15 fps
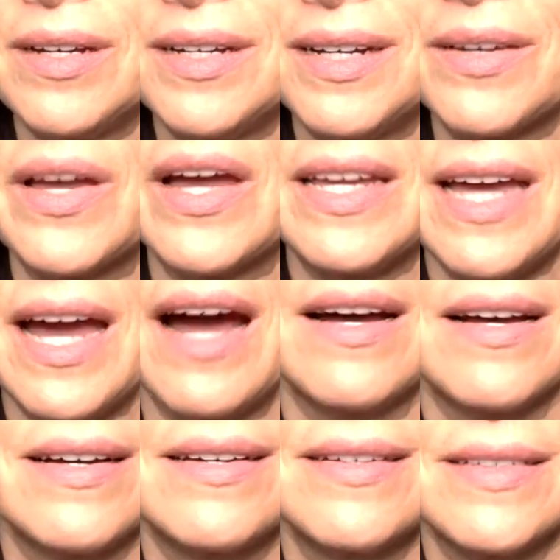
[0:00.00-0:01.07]
Okay, yeah,
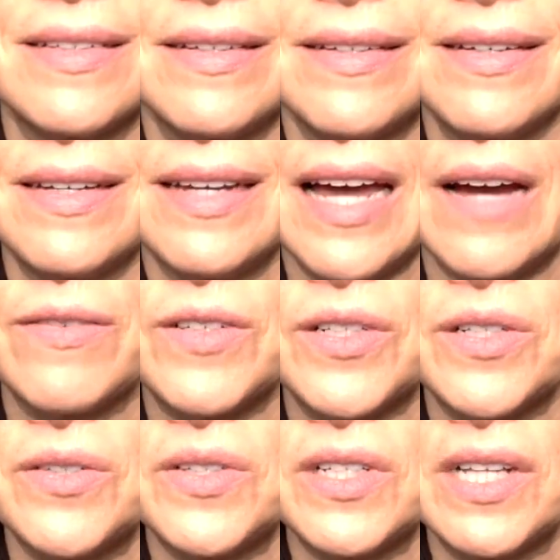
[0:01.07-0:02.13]

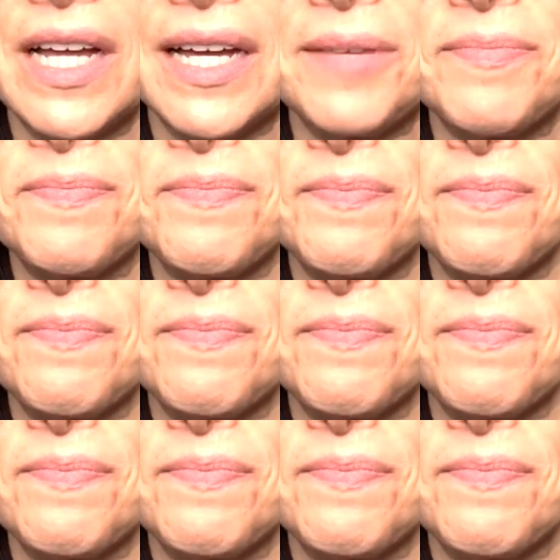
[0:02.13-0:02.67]
Afternoon Delight.